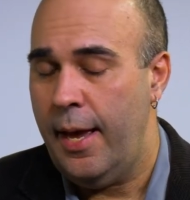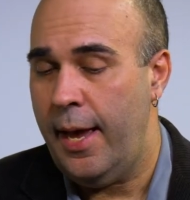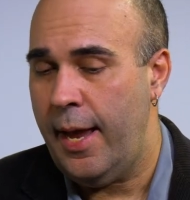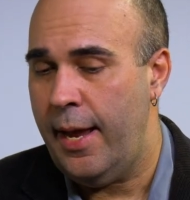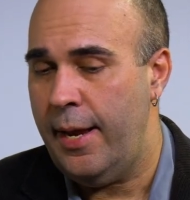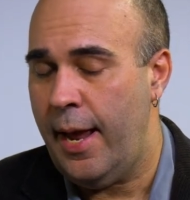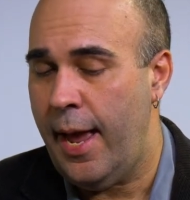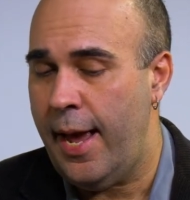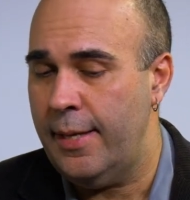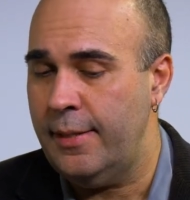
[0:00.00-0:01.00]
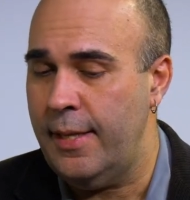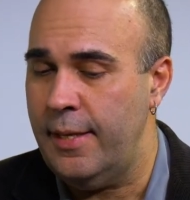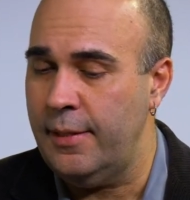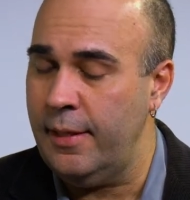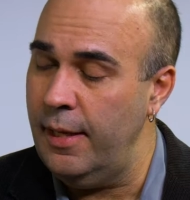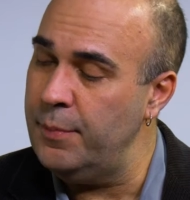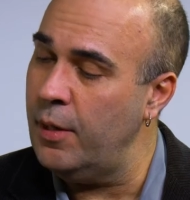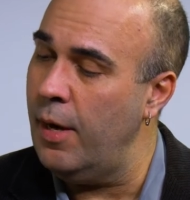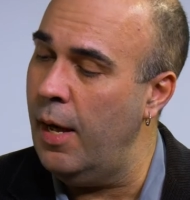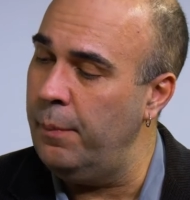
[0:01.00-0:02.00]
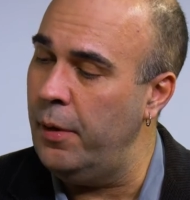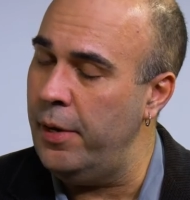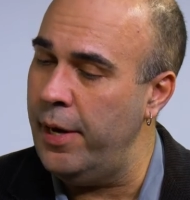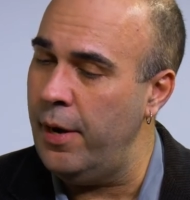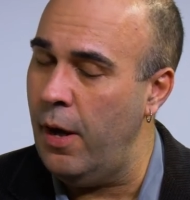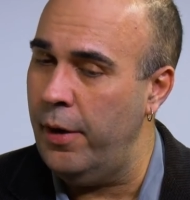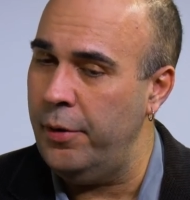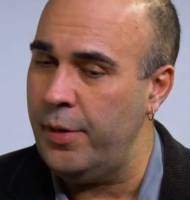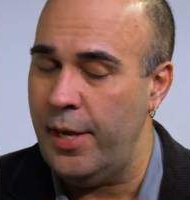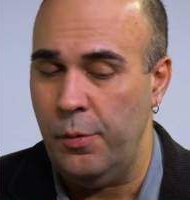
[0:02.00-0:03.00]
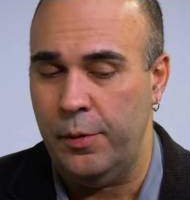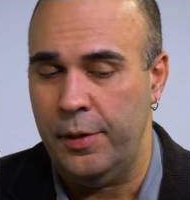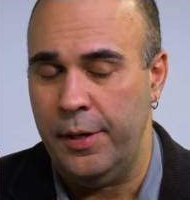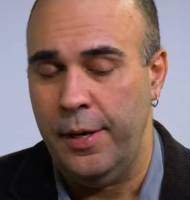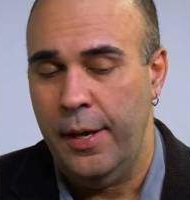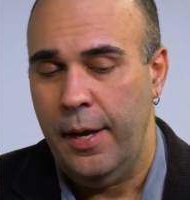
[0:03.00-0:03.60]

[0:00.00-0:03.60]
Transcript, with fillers: And as these clips are uploaded and auto-keyworded,